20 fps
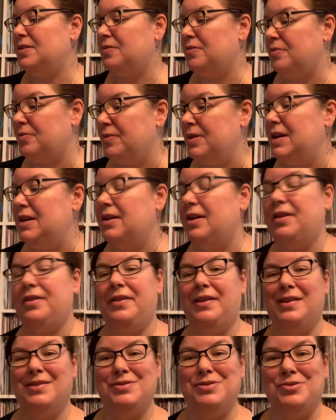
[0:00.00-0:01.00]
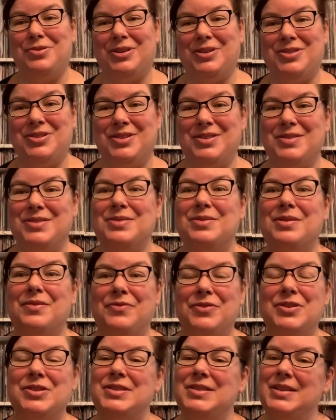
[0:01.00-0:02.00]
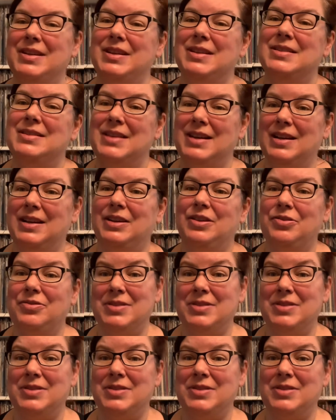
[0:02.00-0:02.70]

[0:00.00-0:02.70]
read all the instructions, the first thing is getting your